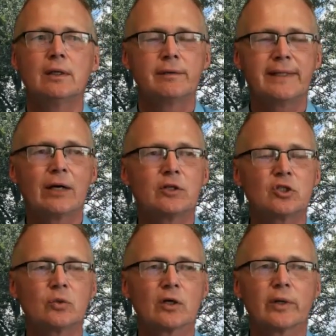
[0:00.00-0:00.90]
down
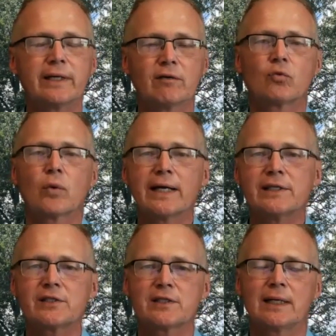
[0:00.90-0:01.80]
to a grain of
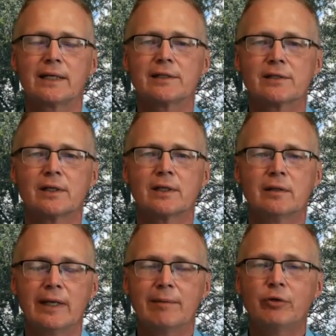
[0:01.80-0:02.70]
rice size
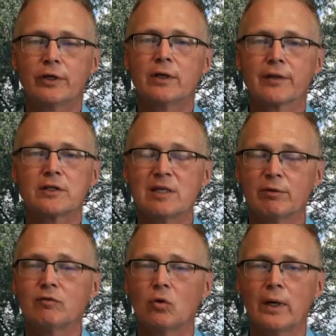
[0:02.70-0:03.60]
and put it on the tip
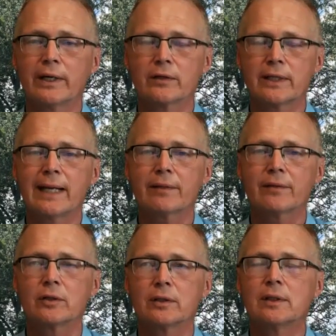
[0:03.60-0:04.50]
of a wired
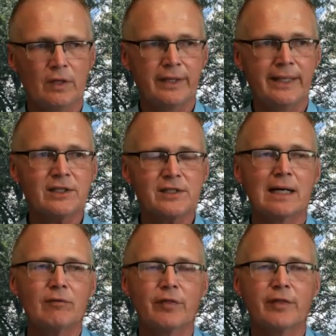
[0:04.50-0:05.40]
catheter. The next
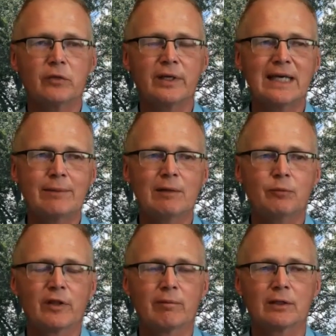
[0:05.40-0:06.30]
novel thing we came up
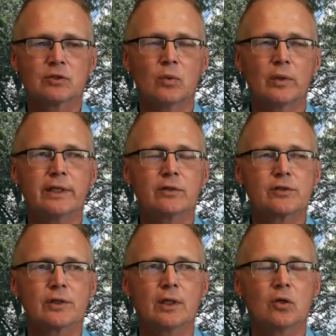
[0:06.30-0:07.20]
with about 20 years
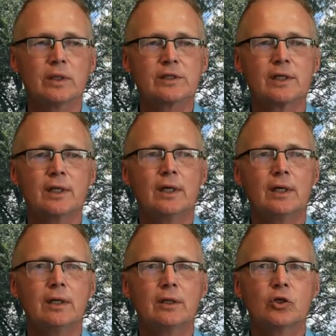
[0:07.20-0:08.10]
ago was,
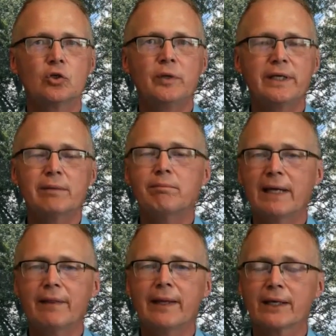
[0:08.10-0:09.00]
could we
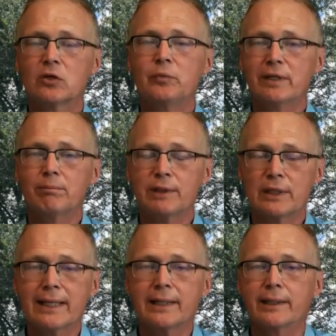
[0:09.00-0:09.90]
embed that? Could we
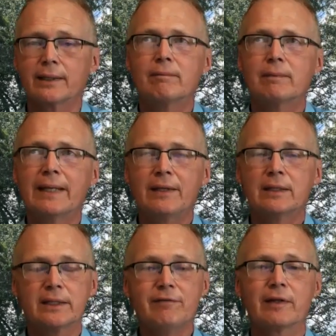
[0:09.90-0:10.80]
implant it and
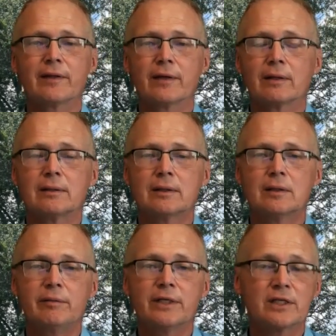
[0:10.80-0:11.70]
then leave it there?
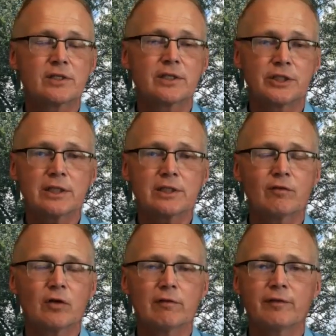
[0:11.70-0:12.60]
Because congestive
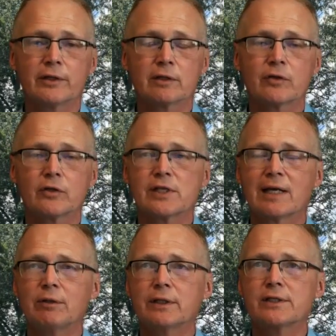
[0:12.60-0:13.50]
heart failure, for
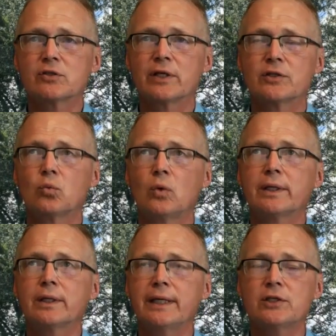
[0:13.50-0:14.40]
example, is
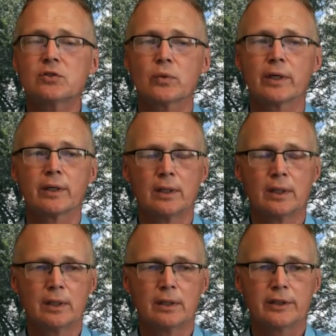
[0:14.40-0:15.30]
one case where
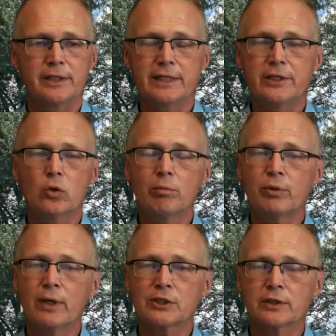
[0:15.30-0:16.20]
you need to know a
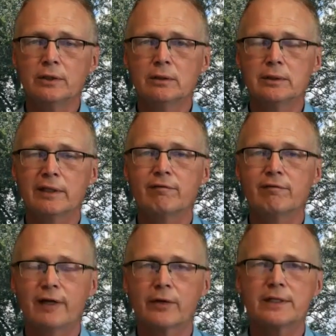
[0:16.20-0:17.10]
pressure. It
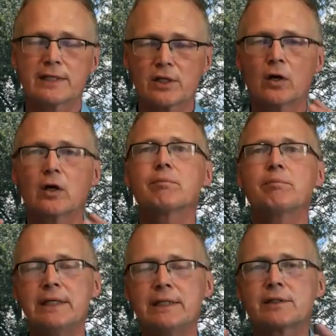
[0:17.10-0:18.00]
varies as the heart
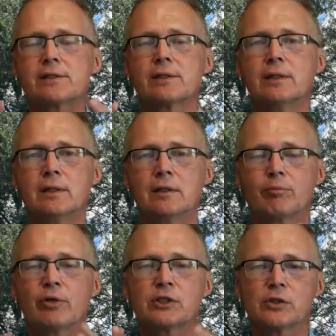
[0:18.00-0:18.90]
beats, the
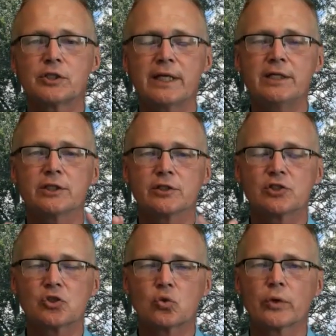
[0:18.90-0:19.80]
pressure changes. It's
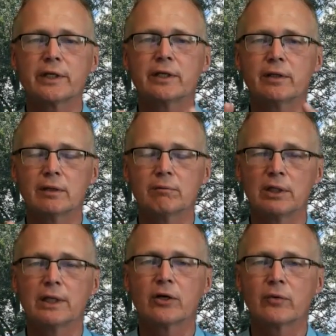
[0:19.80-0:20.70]
squirting the
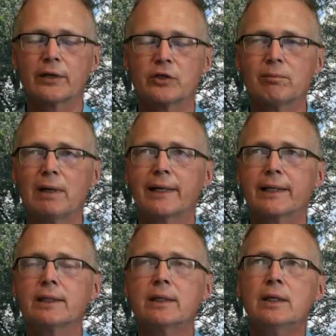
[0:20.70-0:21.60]
blood around your
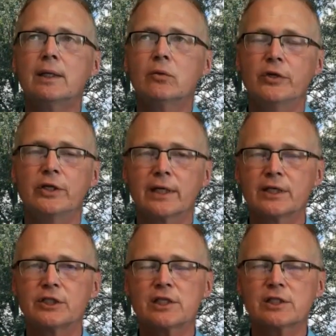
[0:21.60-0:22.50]
body. When you get
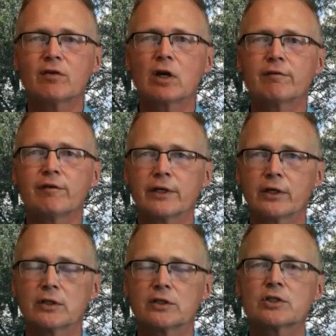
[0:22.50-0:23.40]
congestive heart
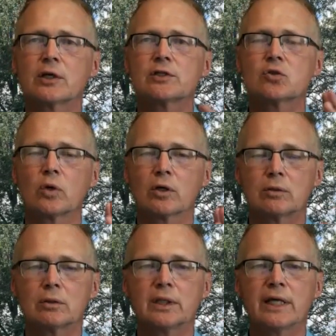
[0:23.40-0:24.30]
failure, it starts to work
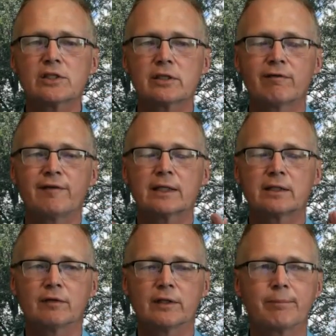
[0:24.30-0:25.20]
less
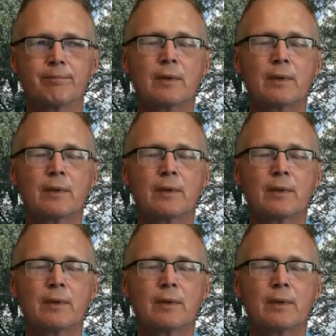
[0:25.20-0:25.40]
effectively.